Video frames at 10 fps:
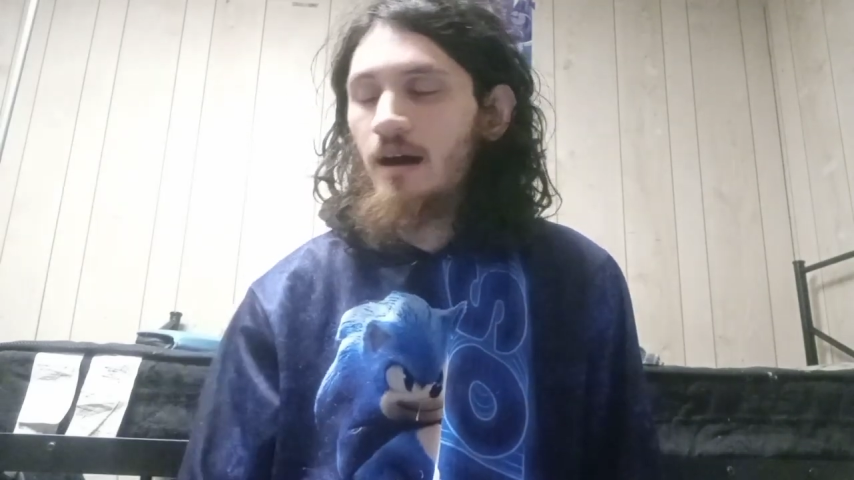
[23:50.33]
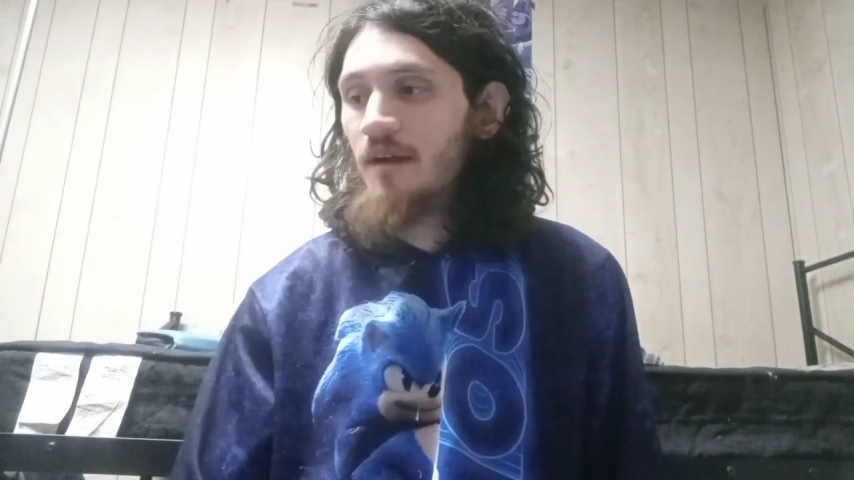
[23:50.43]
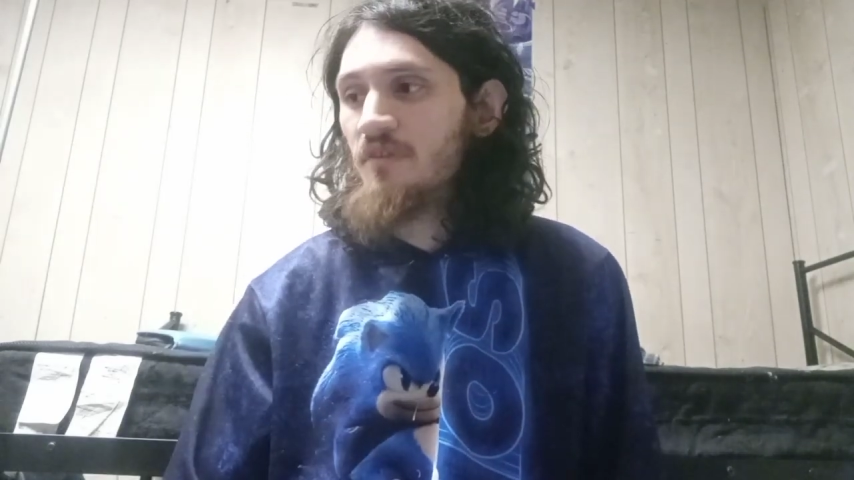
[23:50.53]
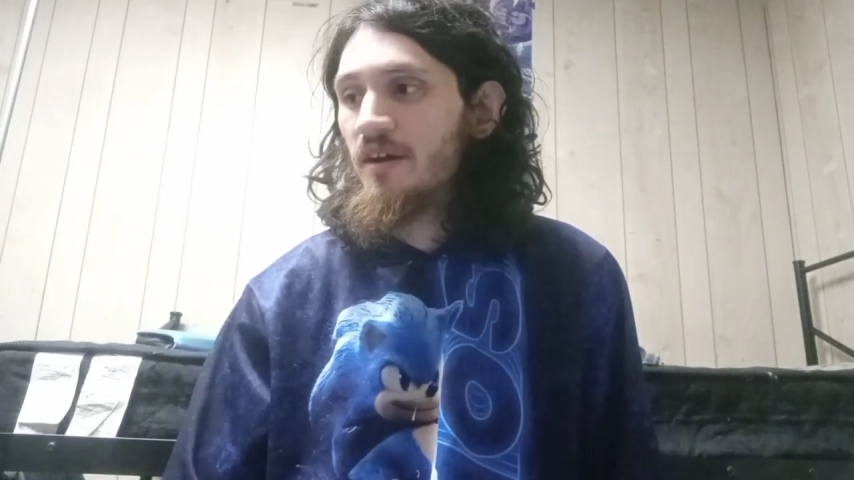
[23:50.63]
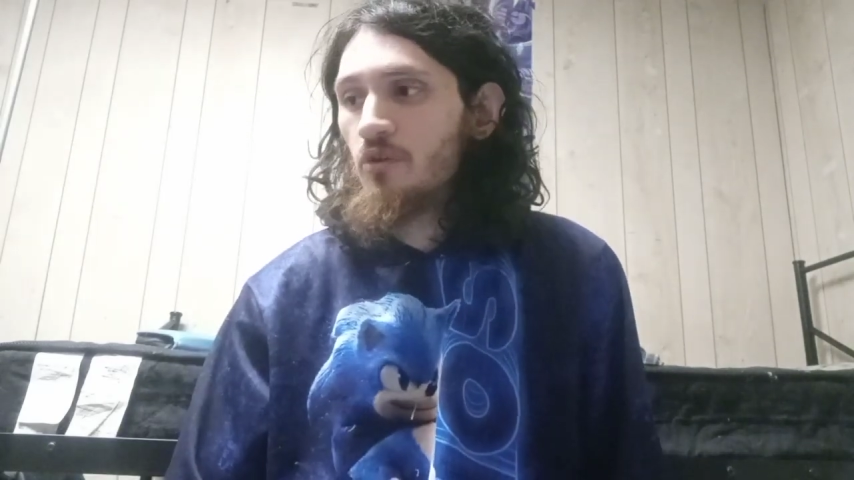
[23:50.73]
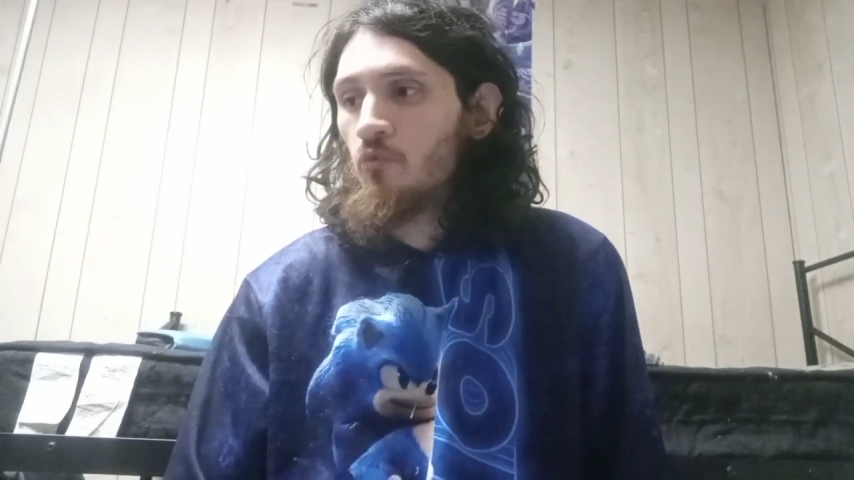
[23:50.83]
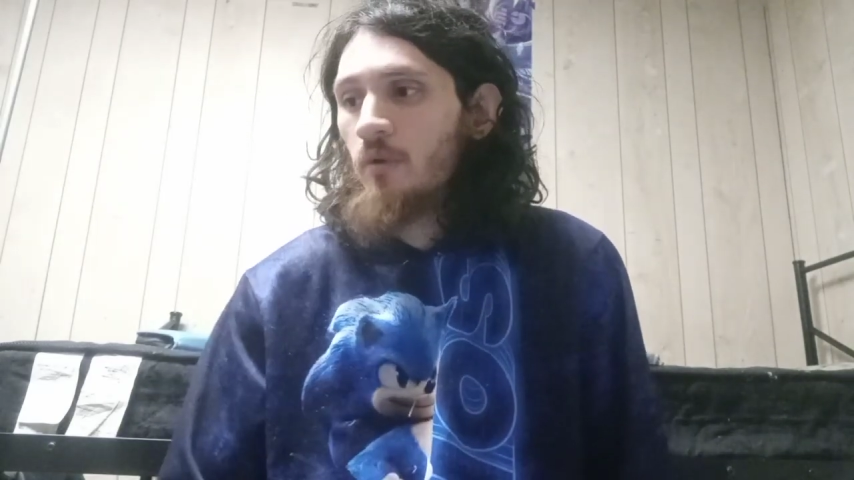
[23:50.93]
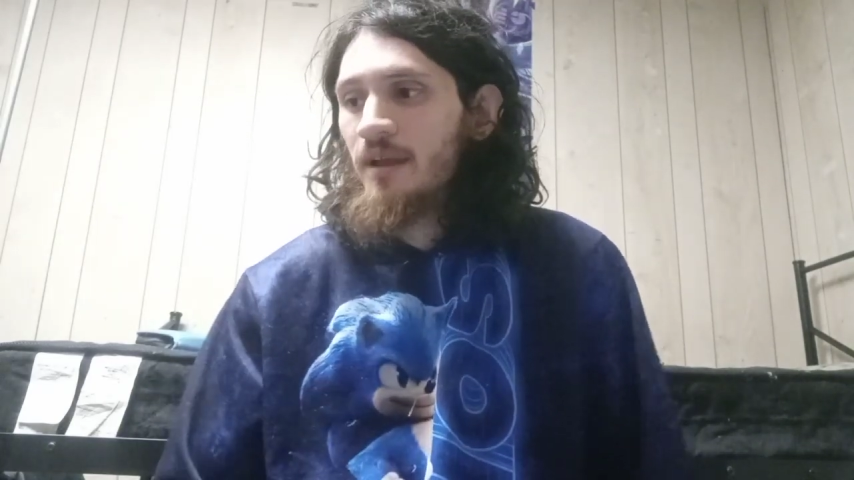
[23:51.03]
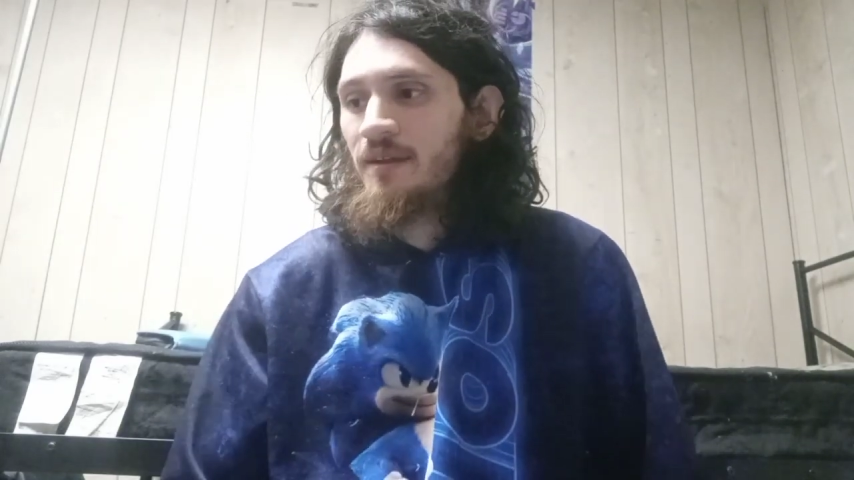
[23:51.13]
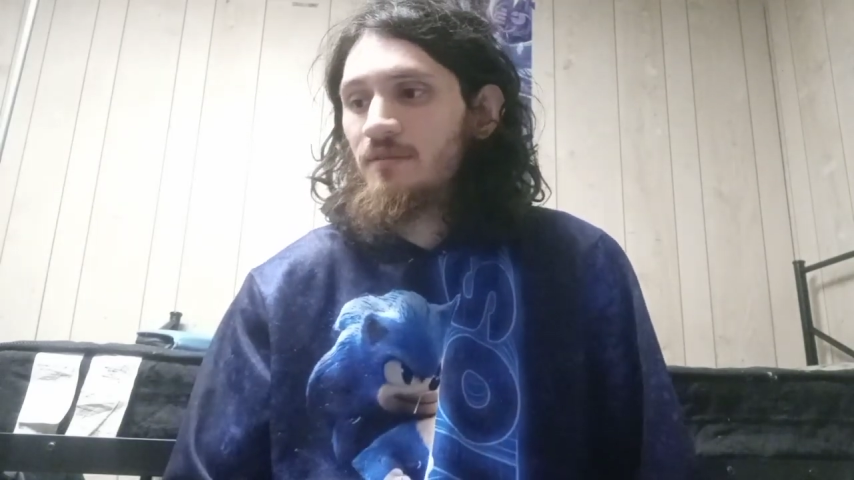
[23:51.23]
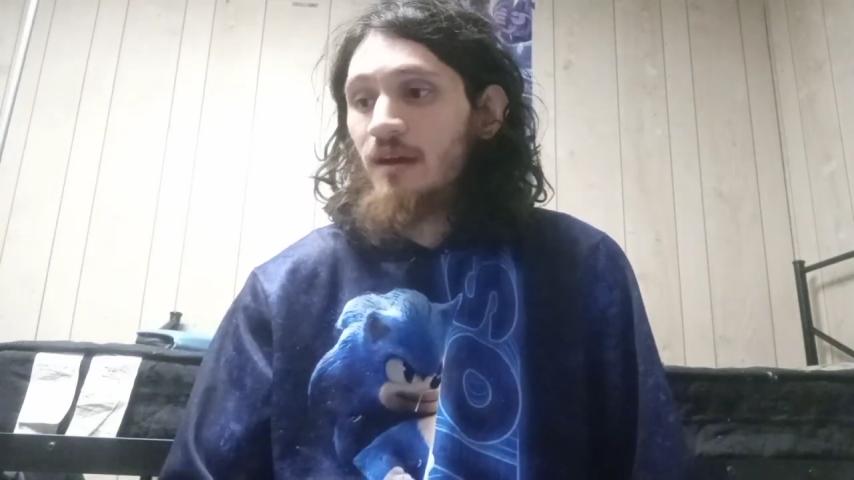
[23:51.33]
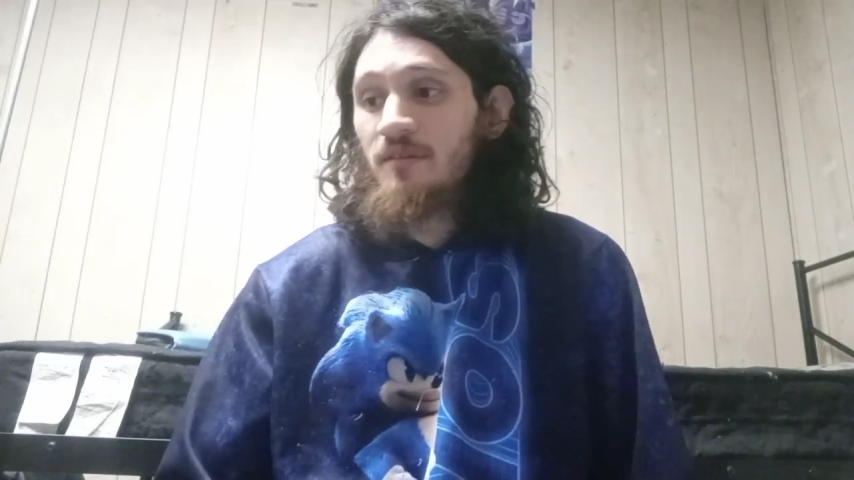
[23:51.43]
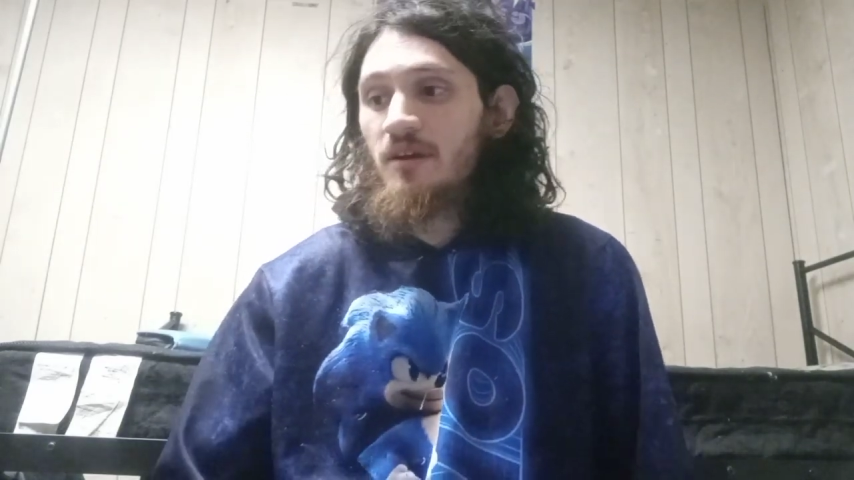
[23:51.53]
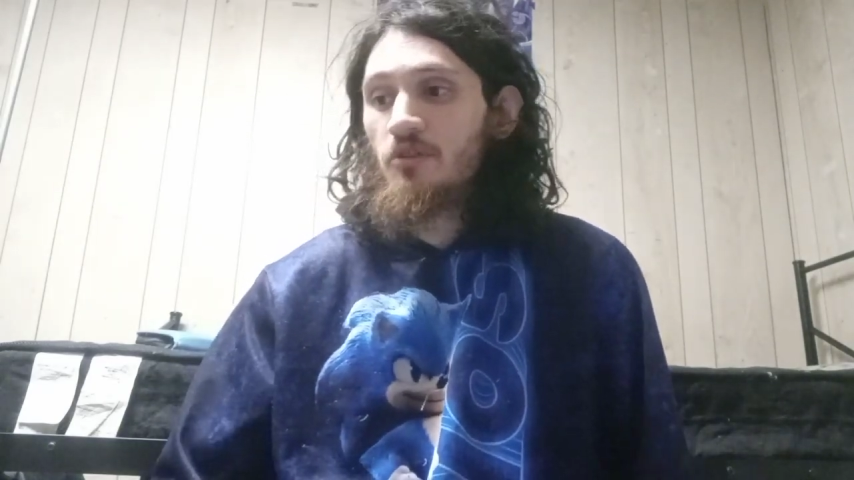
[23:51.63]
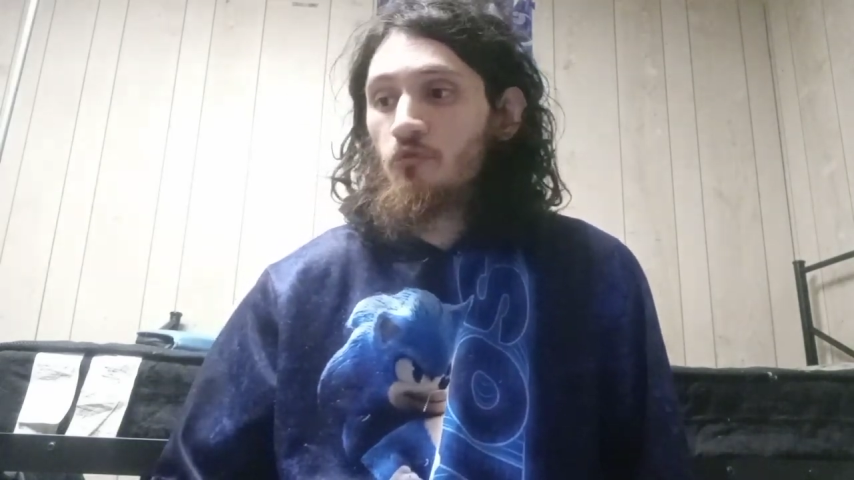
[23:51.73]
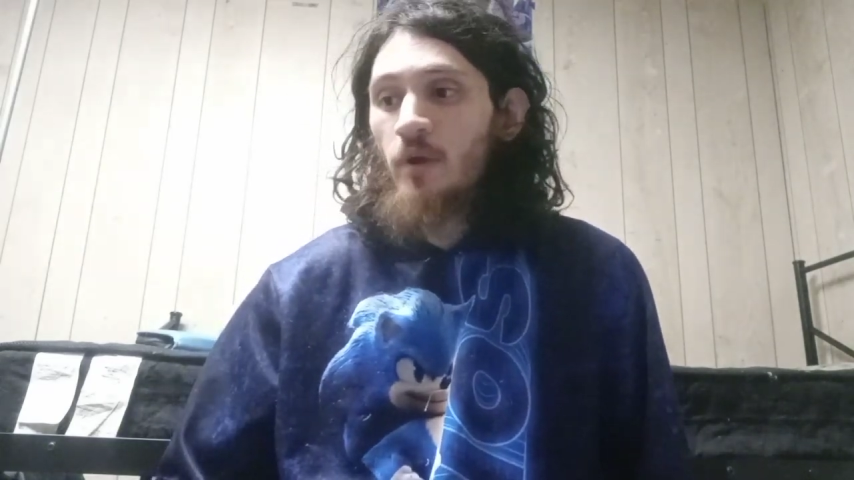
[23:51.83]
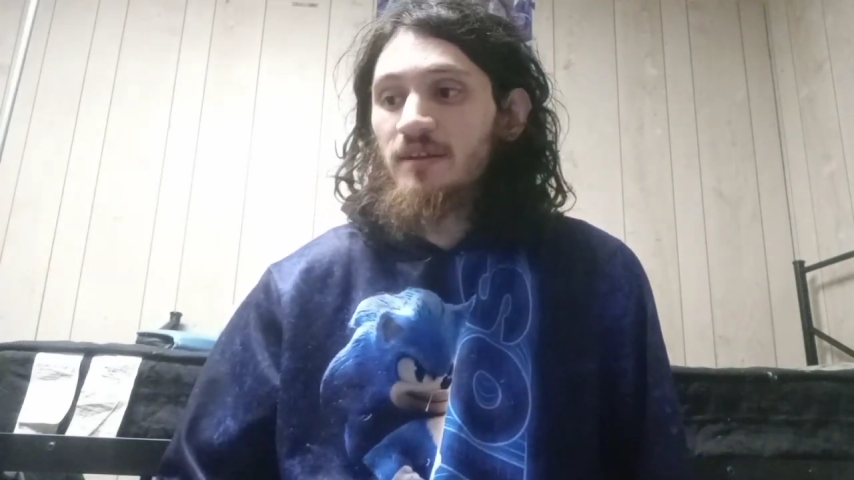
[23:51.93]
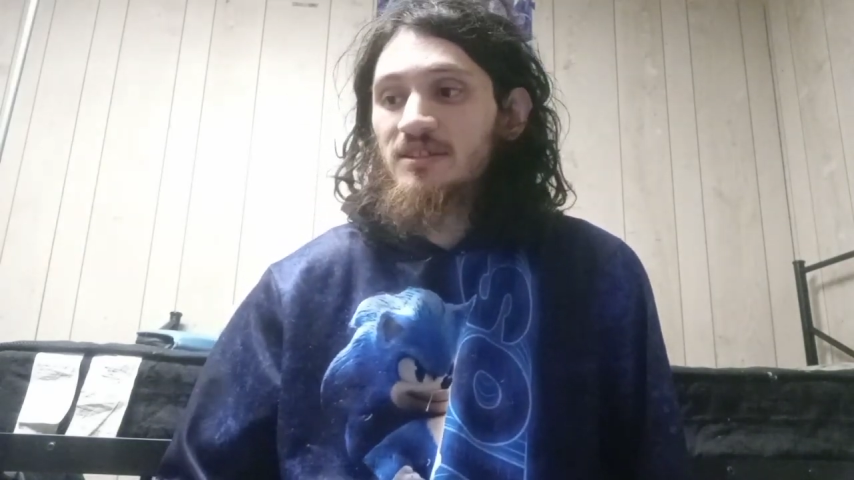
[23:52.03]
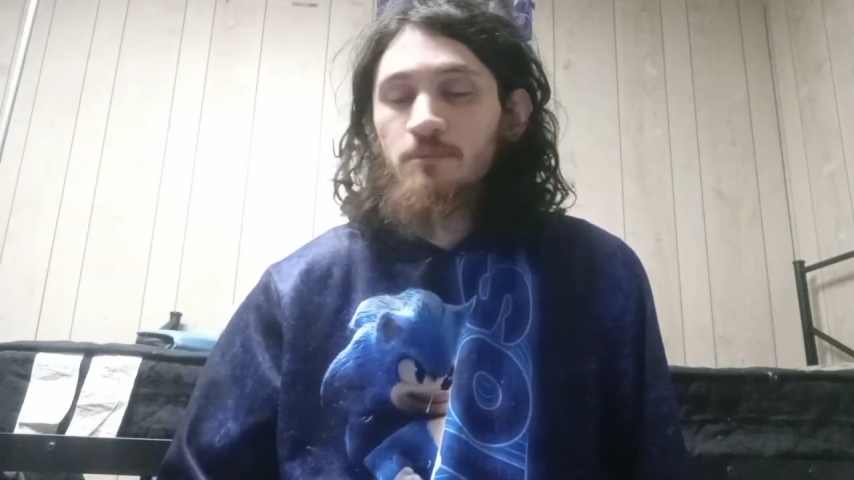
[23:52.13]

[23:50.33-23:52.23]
another way to